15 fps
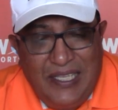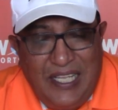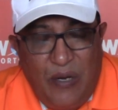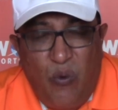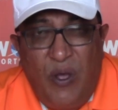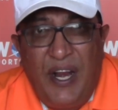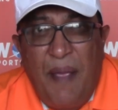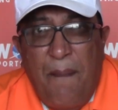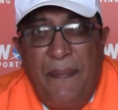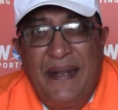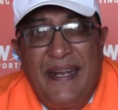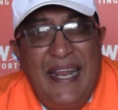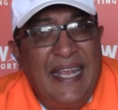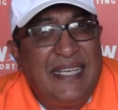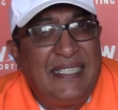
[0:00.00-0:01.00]
Then what
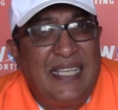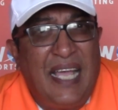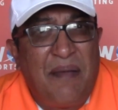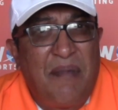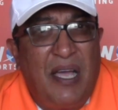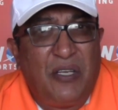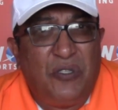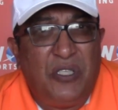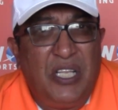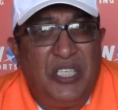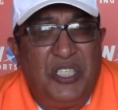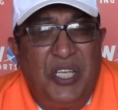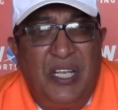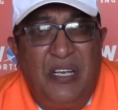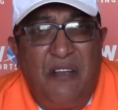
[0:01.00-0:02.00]
happened next time out with
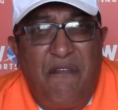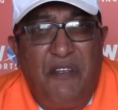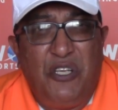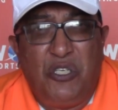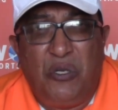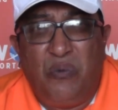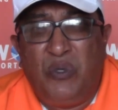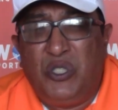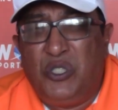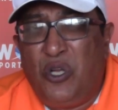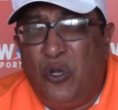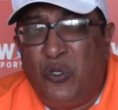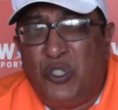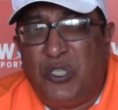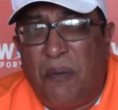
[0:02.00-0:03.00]
this individual was
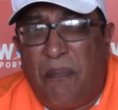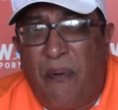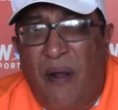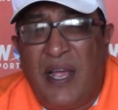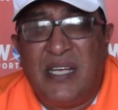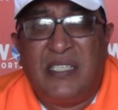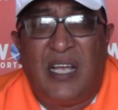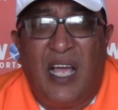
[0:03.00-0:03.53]
no surprise